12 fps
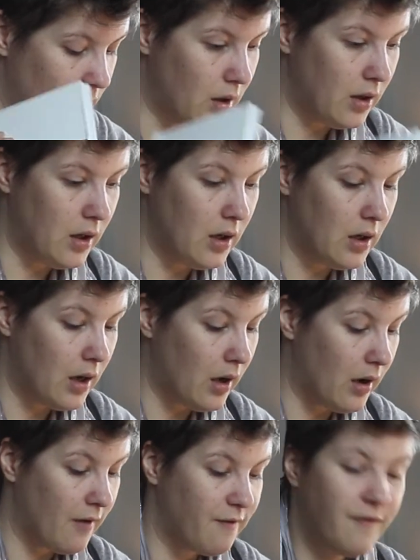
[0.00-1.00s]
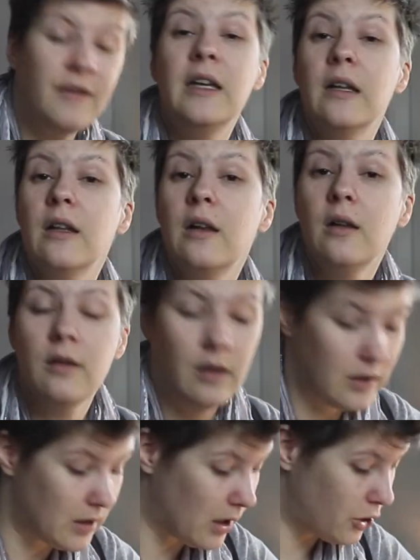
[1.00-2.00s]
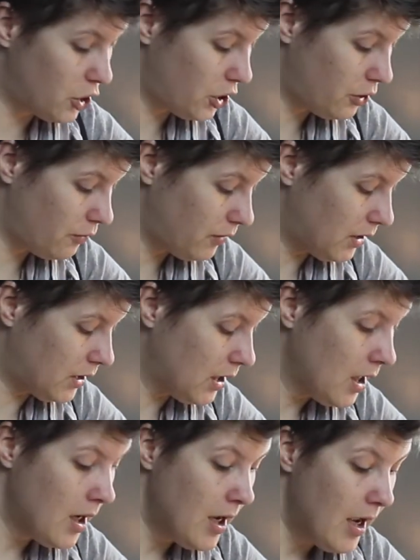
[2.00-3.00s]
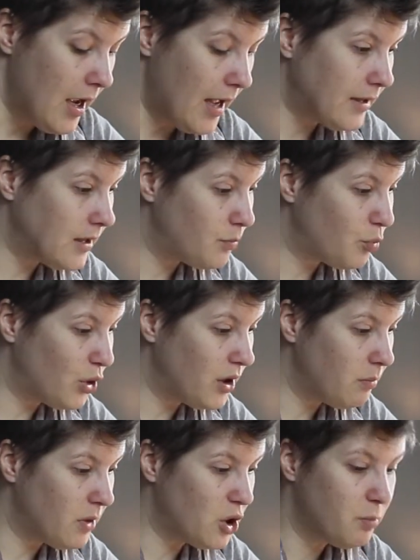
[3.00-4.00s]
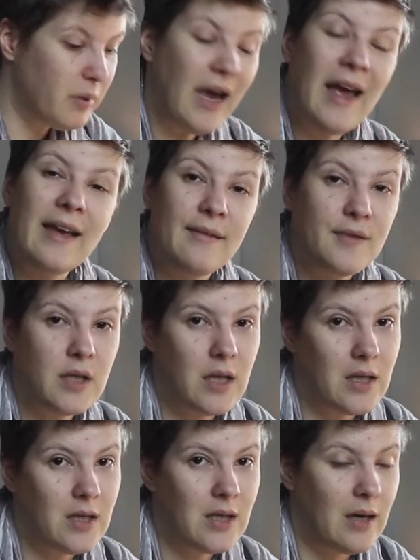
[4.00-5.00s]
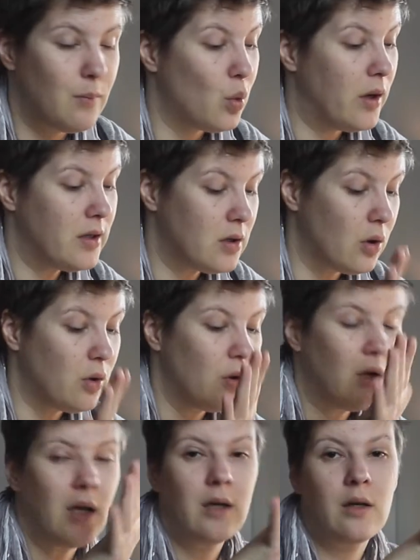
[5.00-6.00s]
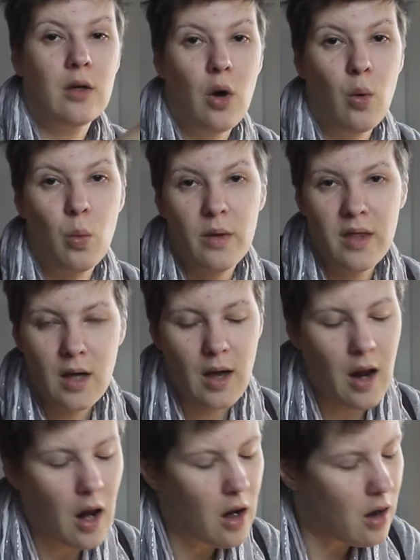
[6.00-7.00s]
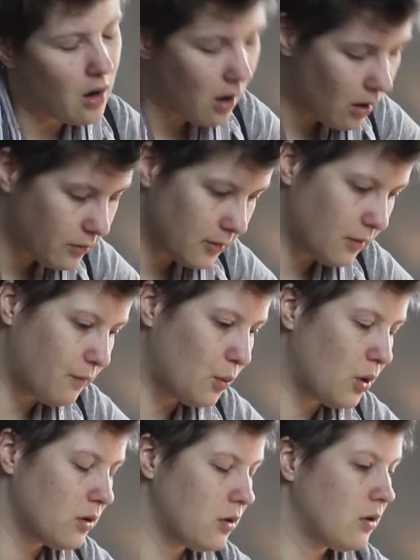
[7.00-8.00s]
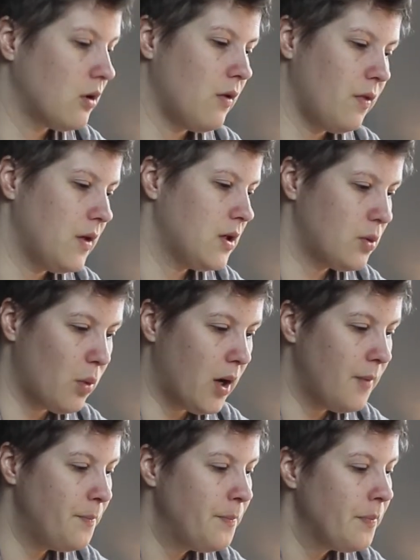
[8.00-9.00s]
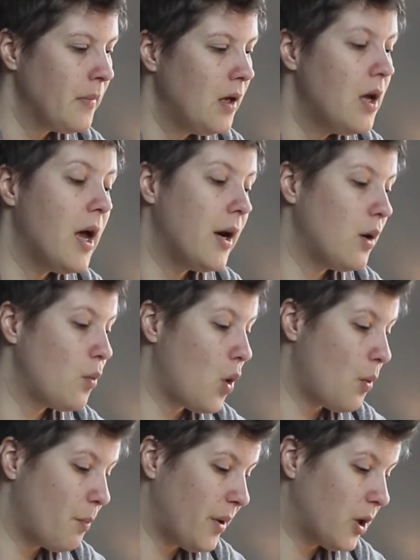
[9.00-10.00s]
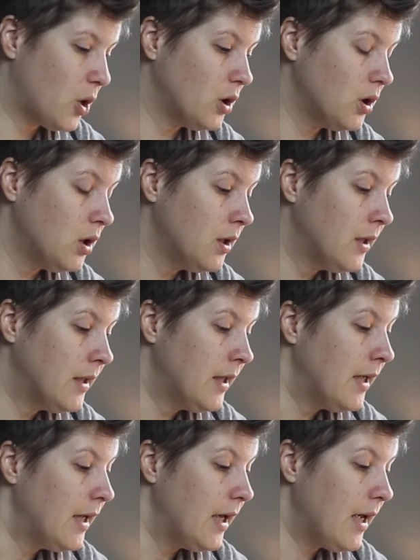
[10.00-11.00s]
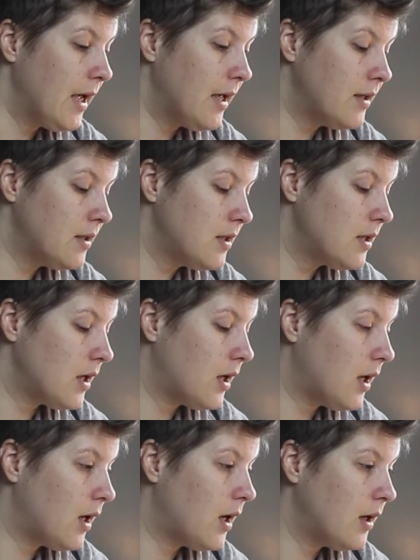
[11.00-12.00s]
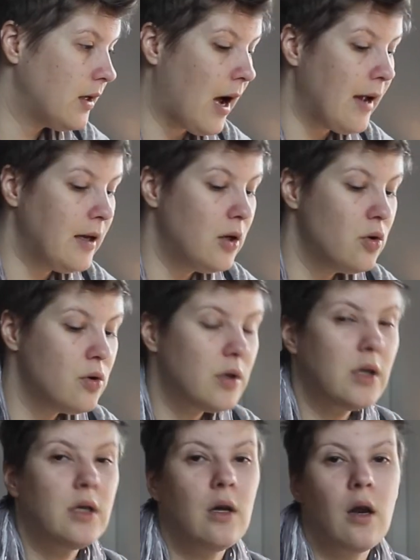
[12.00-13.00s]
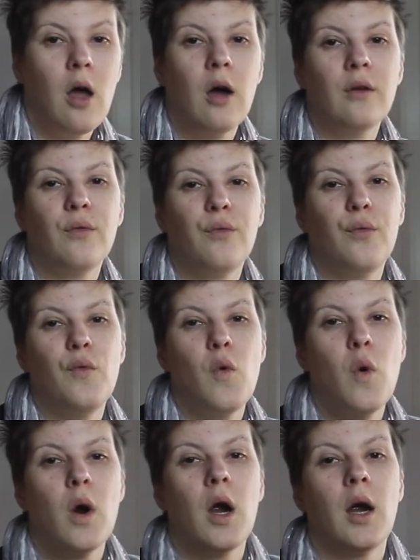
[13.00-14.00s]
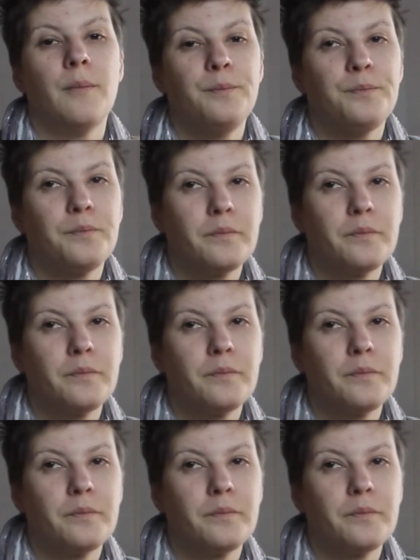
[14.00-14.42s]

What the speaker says: the feel, the touch to it. And it pretty much behaves the same way. So you can go with a lot of water on this one and it won't buckle. And I use it a lot for,